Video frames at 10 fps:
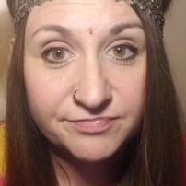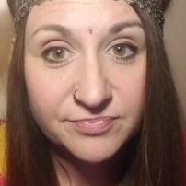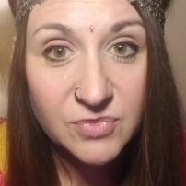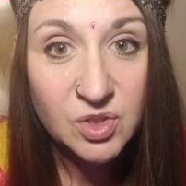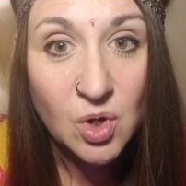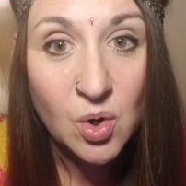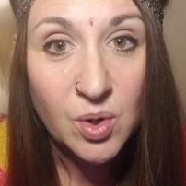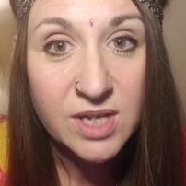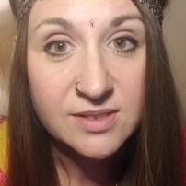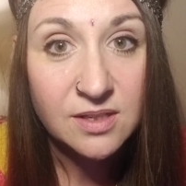So
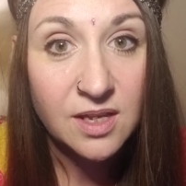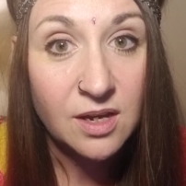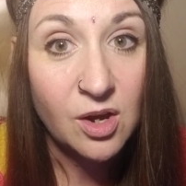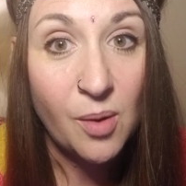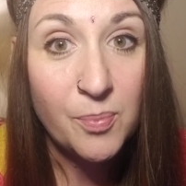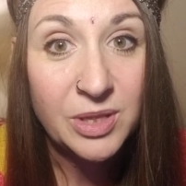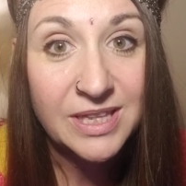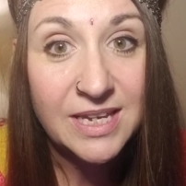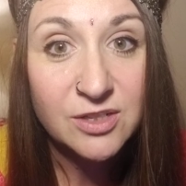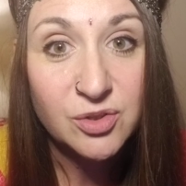it's like a
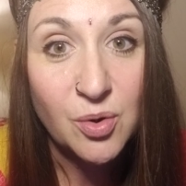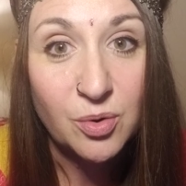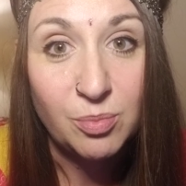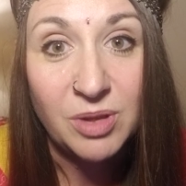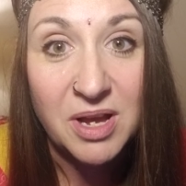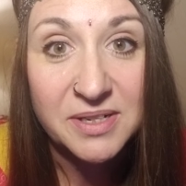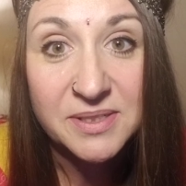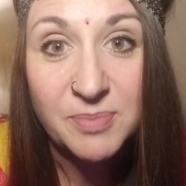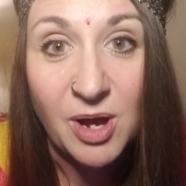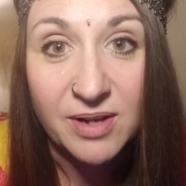complete and total blind
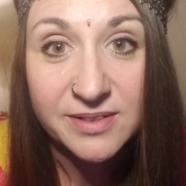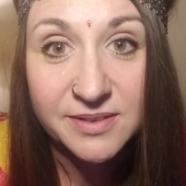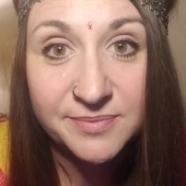spot.